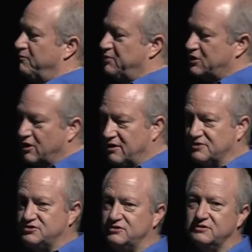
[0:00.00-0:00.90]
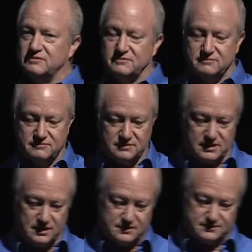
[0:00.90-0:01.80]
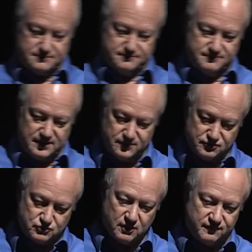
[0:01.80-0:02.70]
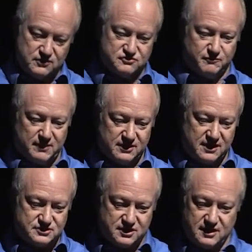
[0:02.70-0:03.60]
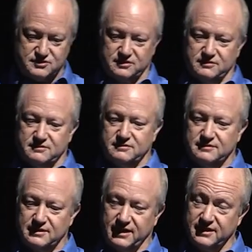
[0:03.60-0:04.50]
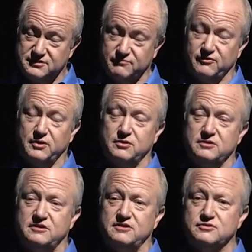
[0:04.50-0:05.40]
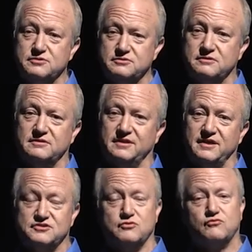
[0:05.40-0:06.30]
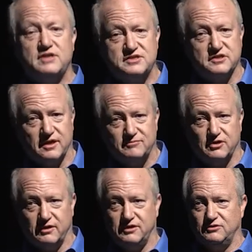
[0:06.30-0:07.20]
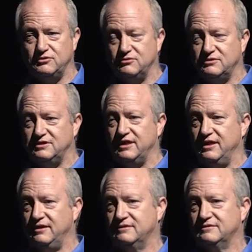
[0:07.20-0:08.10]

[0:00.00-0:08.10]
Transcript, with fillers: Because in those 12 years of public education, I had some very good teachers, and that is the reason I'm talking to you today.